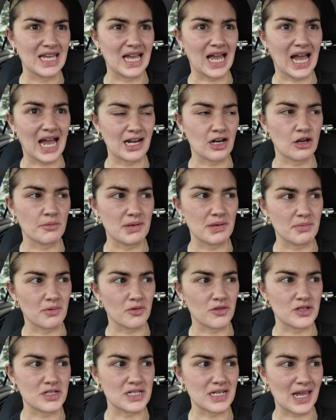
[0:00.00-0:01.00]
Can I be
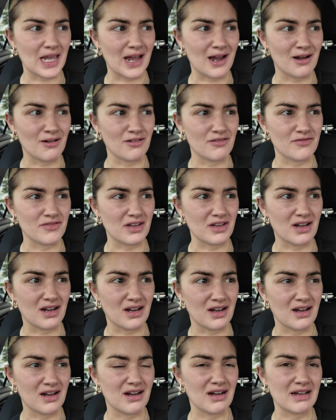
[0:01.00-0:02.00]
bothered to get out of the
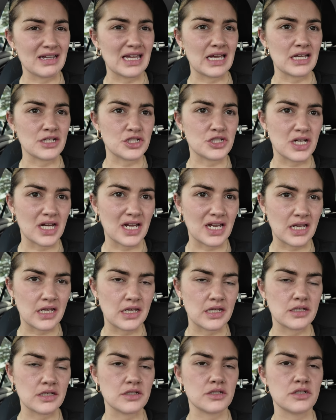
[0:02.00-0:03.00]
car, get
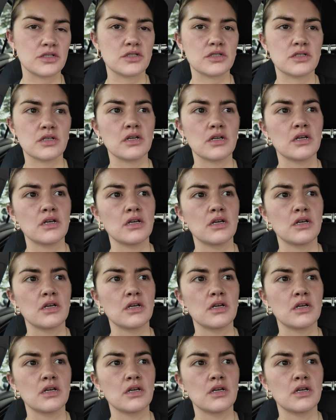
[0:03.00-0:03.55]
changed,